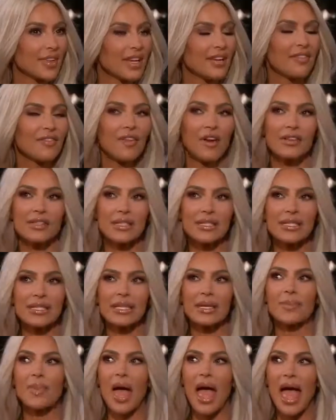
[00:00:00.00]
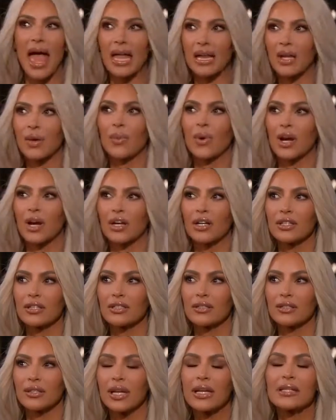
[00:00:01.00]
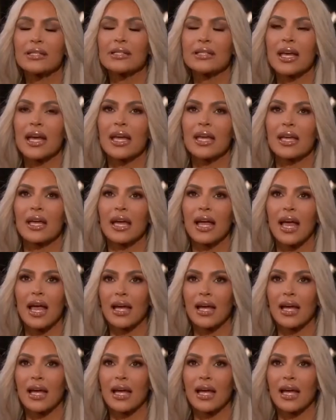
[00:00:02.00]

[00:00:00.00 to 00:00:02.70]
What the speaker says: He falls asleep anywhere. It's like,